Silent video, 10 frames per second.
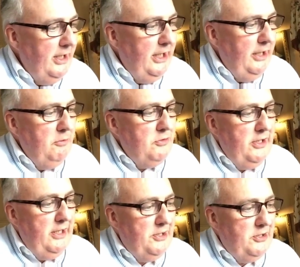He was
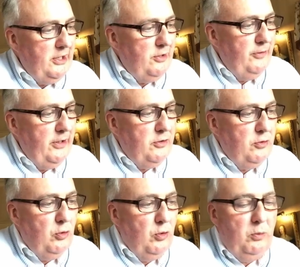nearly 6 feet
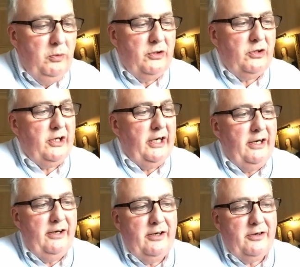tall, with
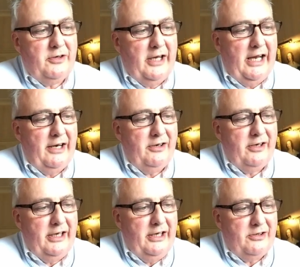skin that tanned
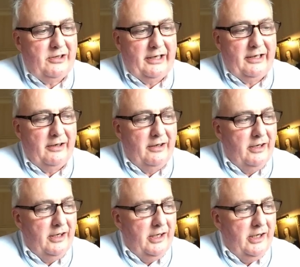easily,
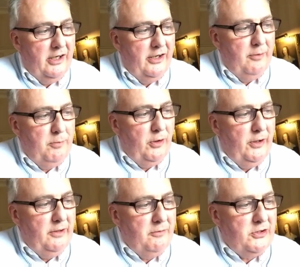and a body
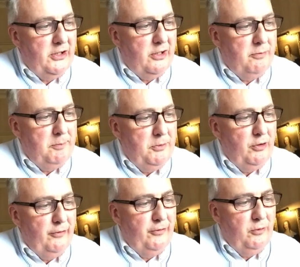that was said to be
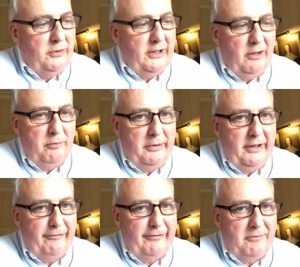beautiful without
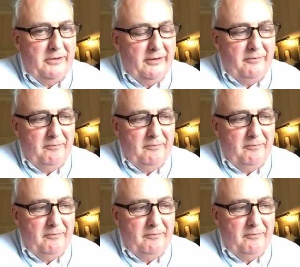being feminine.